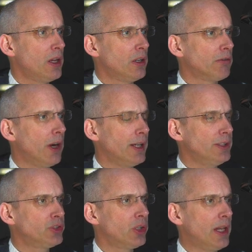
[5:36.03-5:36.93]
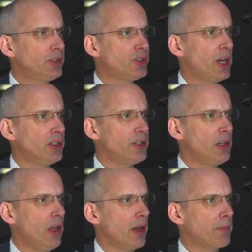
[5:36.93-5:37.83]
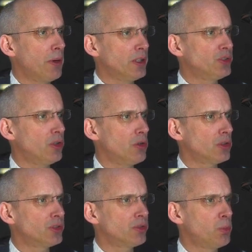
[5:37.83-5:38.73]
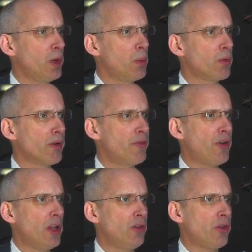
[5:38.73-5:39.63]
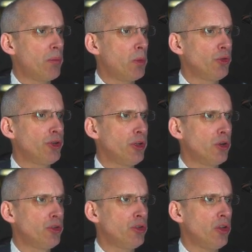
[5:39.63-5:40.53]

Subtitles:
Right, so let's say I didn't like my socks. We will refund unwanted goods